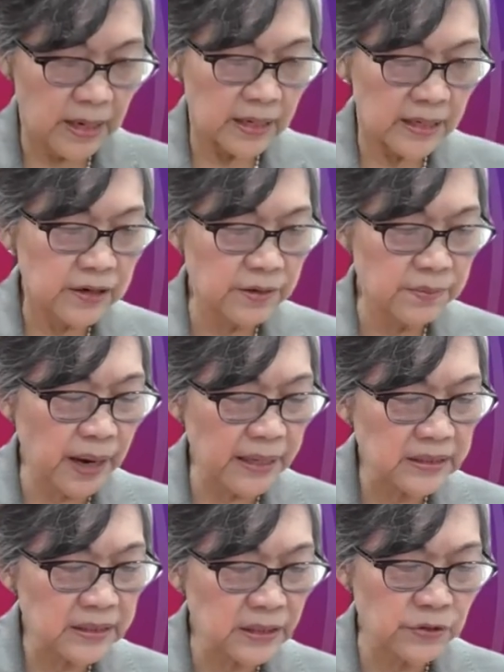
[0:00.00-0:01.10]
He
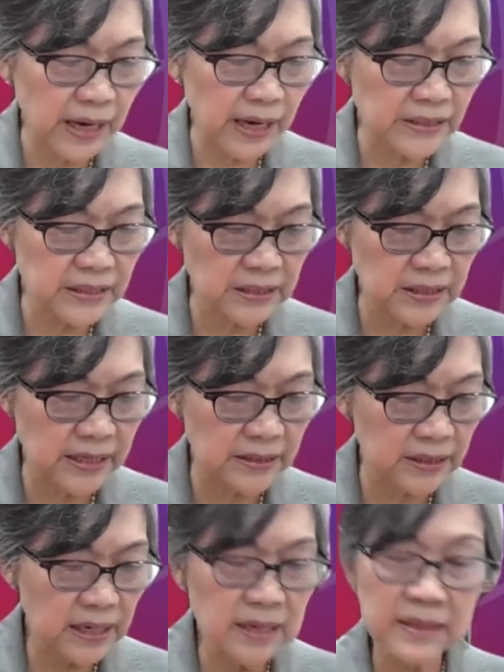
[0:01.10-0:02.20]
reminded the United
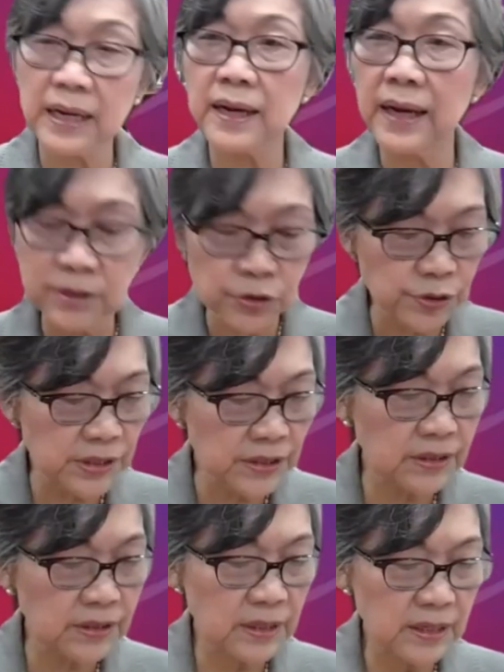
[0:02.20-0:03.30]
States that
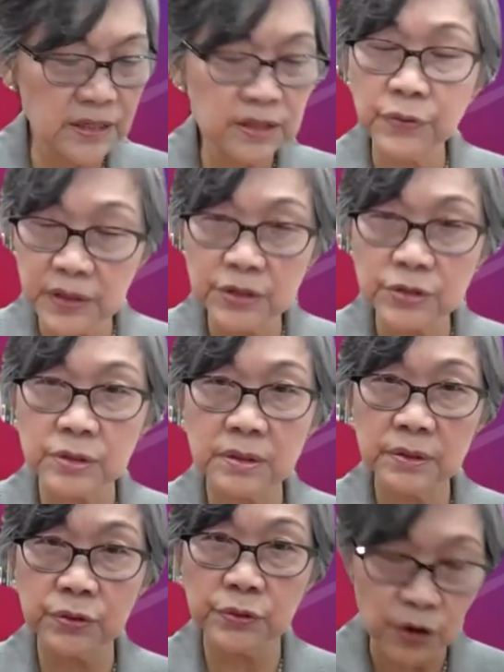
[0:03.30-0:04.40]
countries in the
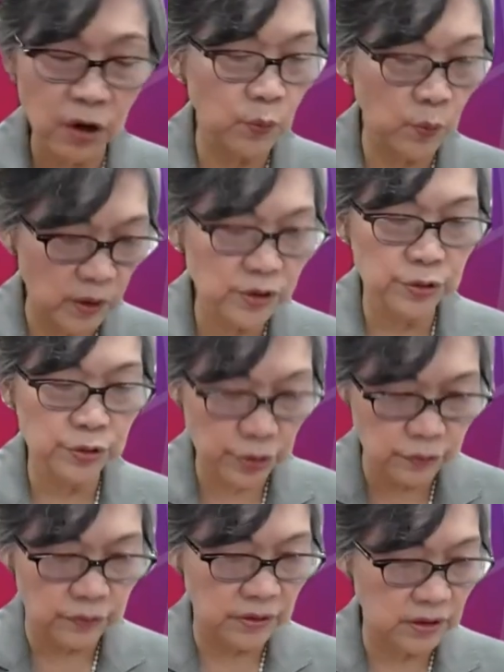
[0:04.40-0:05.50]
region do not want to
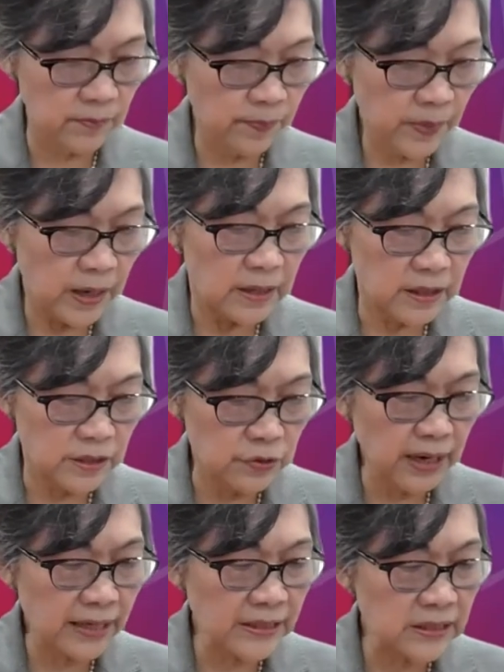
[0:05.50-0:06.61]
choose. The
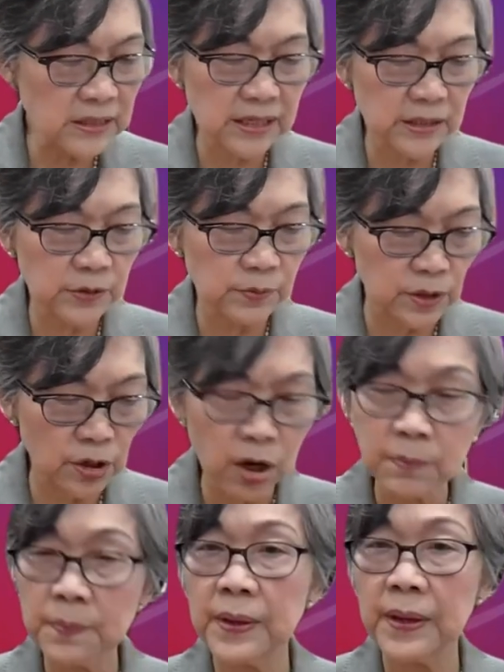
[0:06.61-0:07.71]
United States will
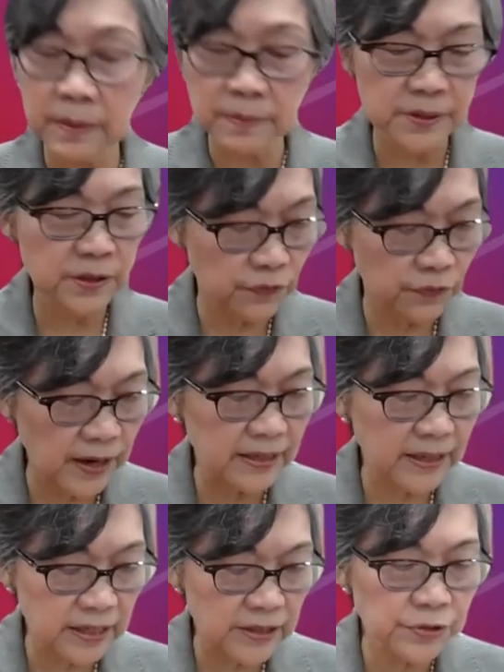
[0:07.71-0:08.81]
not be able to find
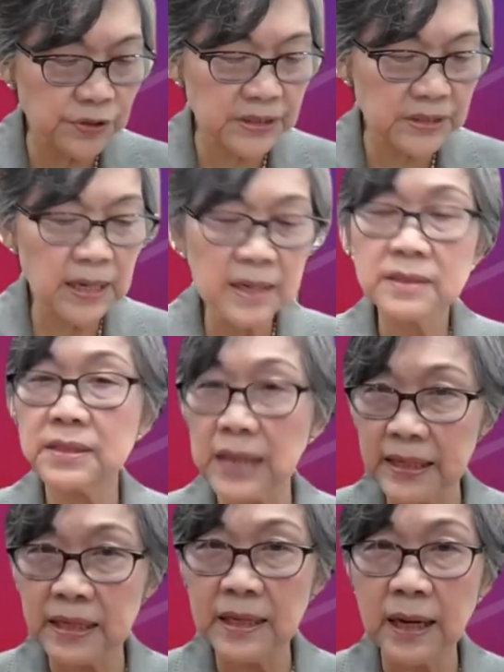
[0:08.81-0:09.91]
countries
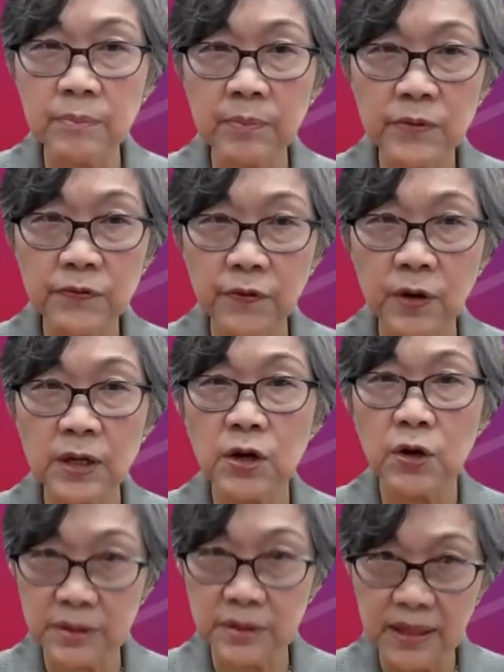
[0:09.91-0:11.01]
signing up for a
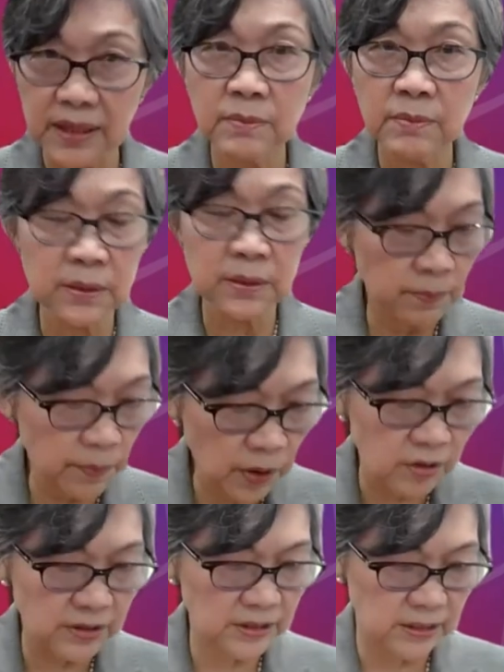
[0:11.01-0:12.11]
containment
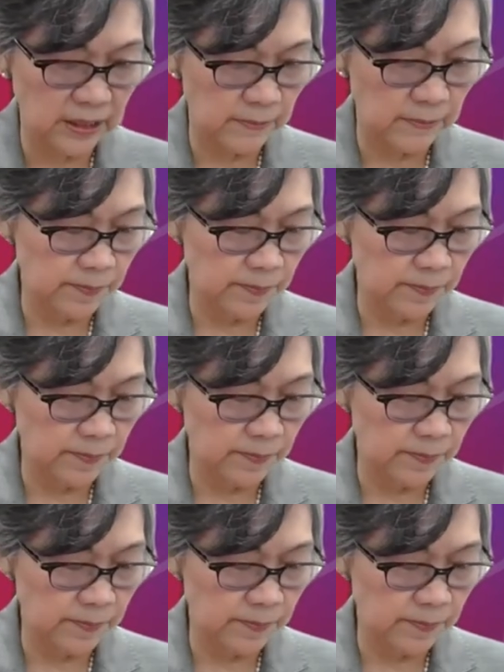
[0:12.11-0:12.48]
policy.